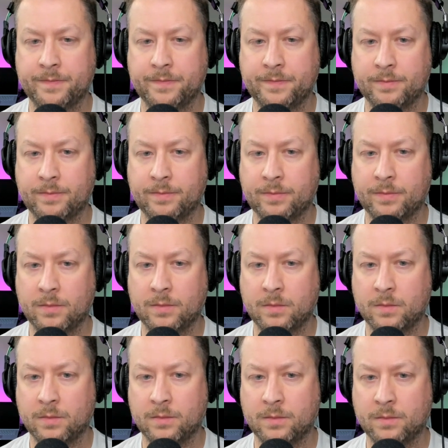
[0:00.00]

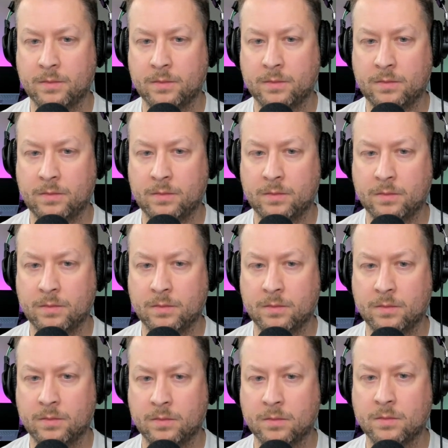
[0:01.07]

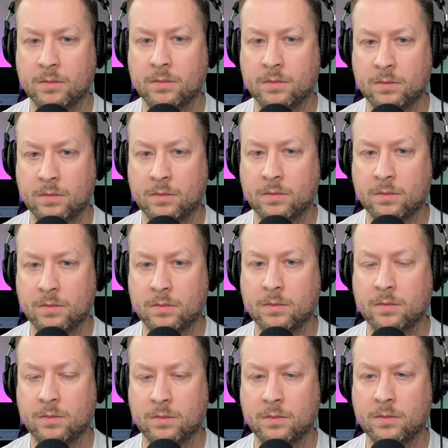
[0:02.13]

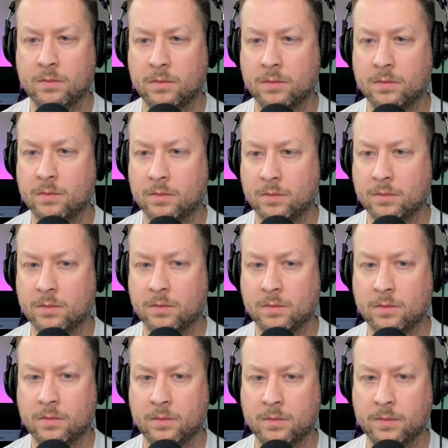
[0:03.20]

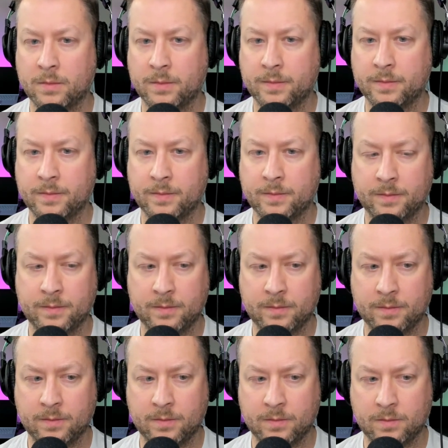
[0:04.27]

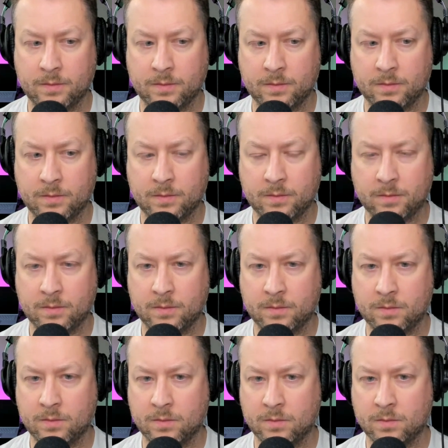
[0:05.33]

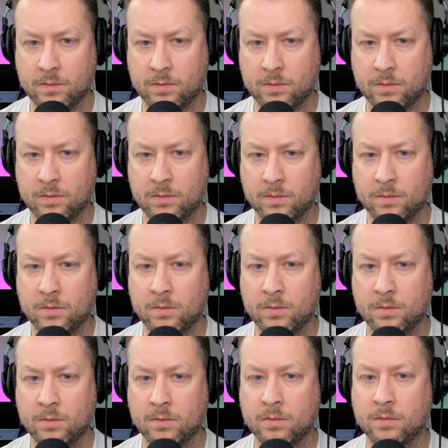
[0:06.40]

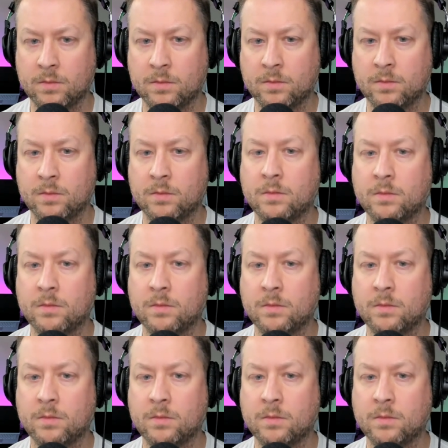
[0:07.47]
The person shown says nothing.